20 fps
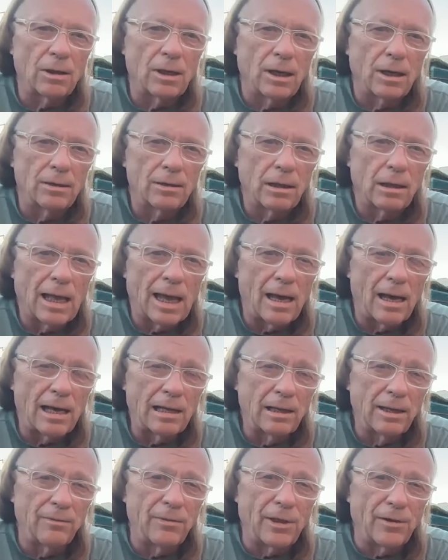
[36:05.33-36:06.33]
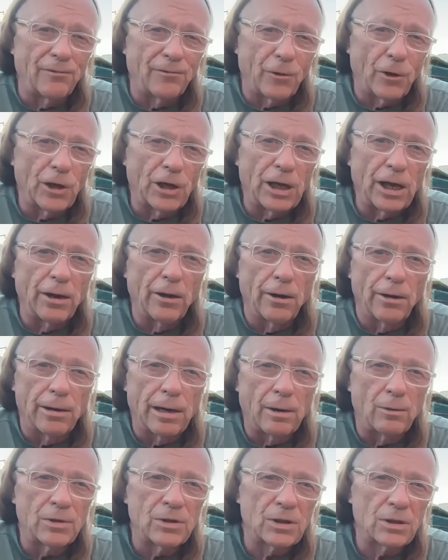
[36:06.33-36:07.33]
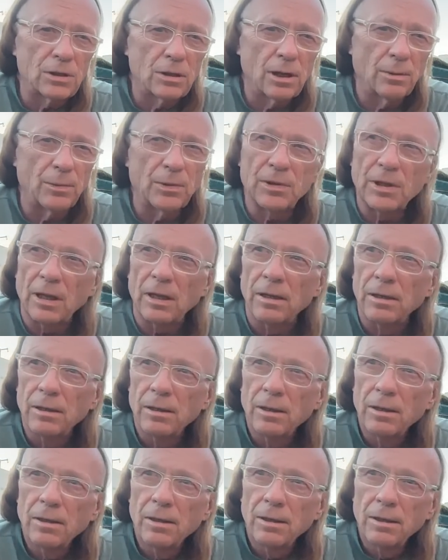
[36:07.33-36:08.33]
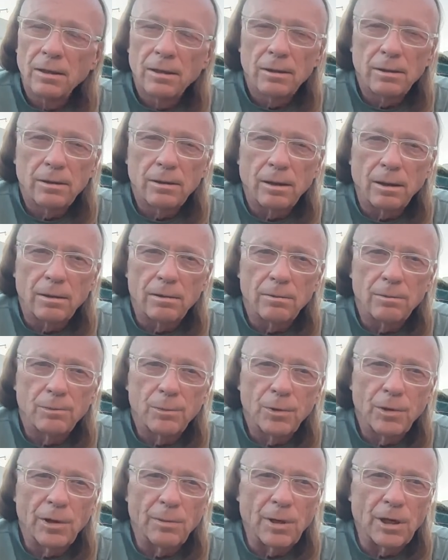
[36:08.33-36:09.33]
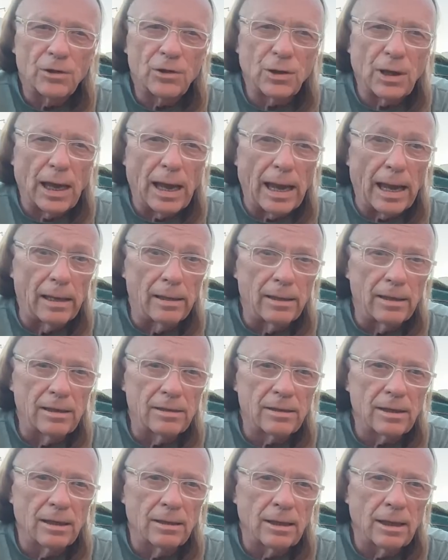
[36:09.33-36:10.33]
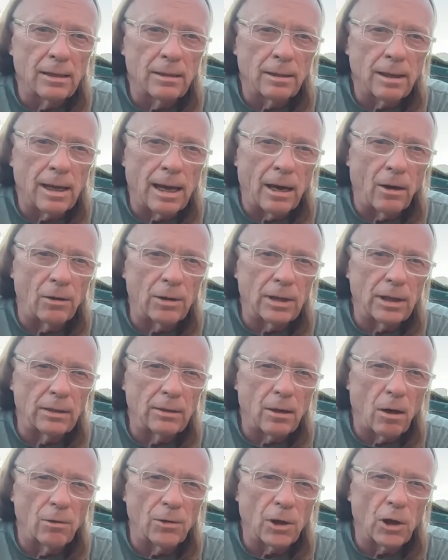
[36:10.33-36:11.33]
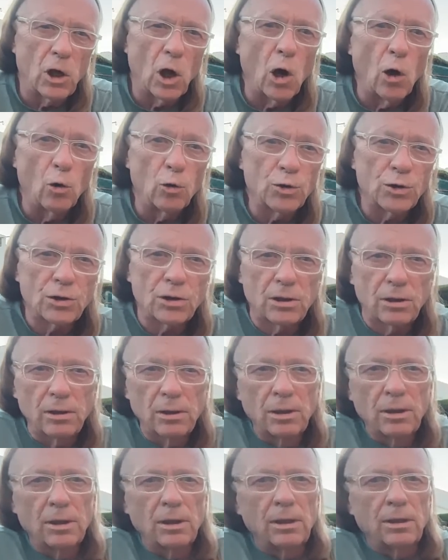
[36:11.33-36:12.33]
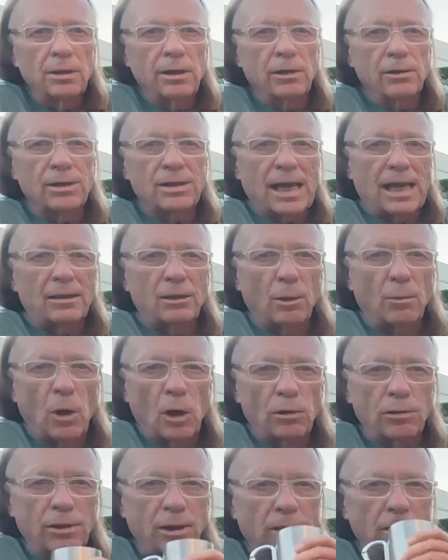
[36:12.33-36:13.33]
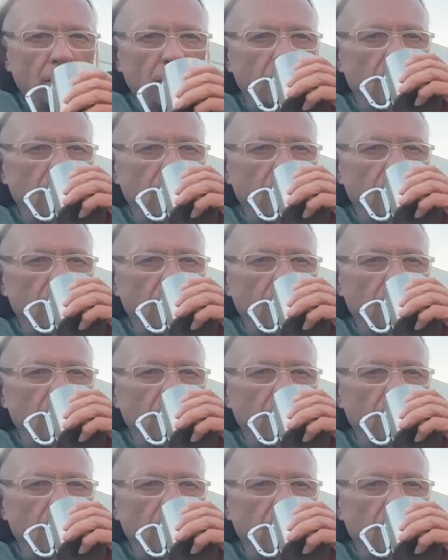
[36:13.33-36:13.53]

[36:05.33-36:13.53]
I lived there for a year, and I was up in the pretty much the Andes, and then out in on the coast near Santa Marta.